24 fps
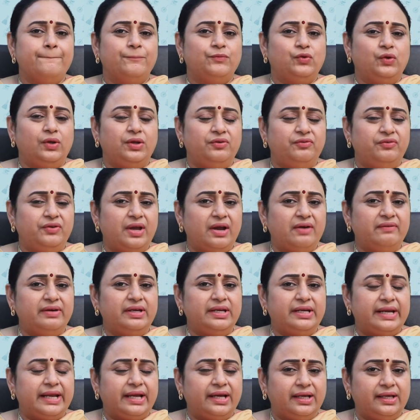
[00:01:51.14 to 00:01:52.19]
So if you have
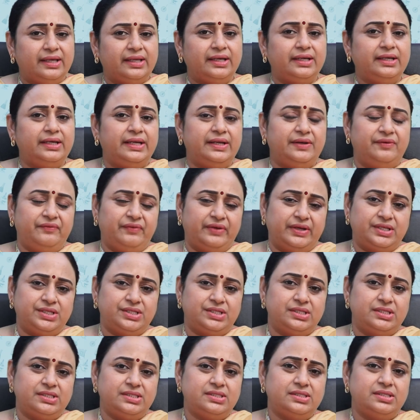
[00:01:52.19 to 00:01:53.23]
a recurrent
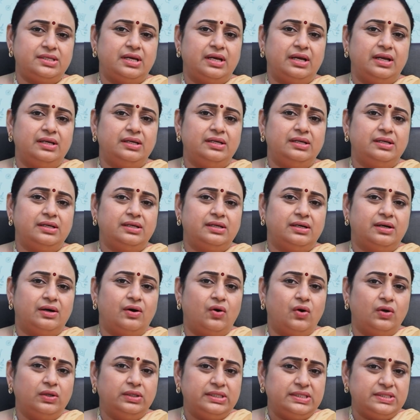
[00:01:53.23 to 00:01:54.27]
infections and
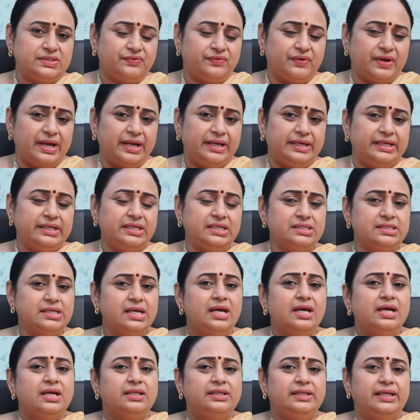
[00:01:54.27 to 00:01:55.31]
all these findings,
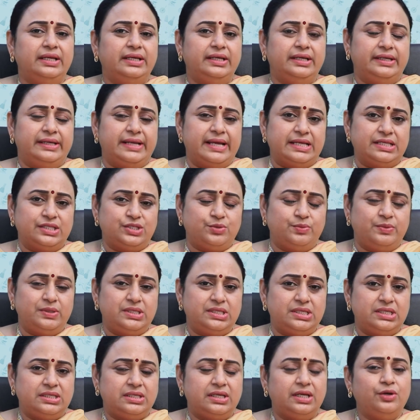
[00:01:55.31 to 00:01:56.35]
then it has to be
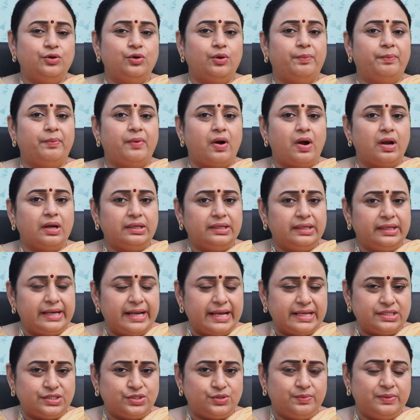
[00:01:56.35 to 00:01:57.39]
treated. Your partner
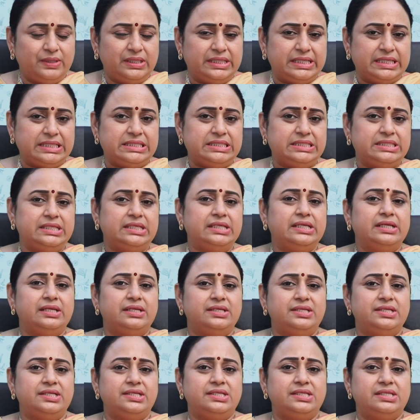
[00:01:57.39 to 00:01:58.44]
has to be tested
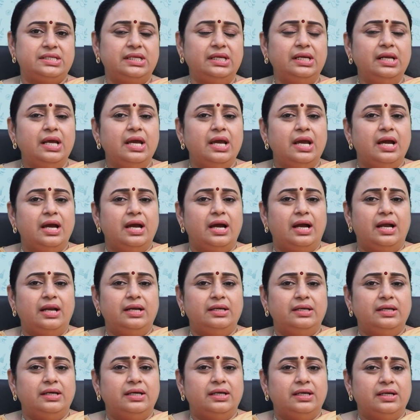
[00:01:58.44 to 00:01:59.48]
and treated,
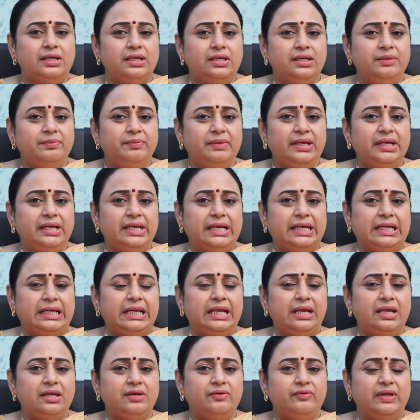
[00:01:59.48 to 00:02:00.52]
and
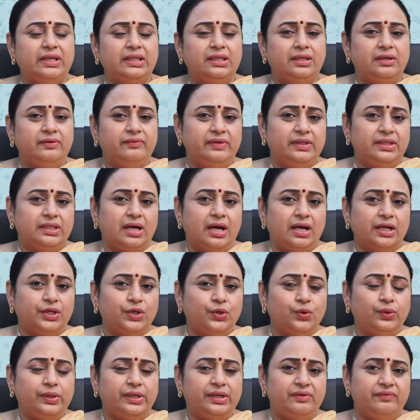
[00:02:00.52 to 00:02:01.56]
immediately with
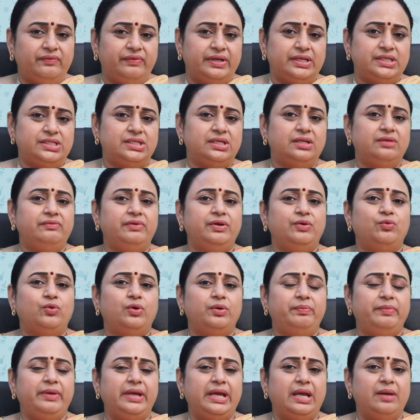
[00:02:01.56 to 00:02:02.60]
acute infection, we won't be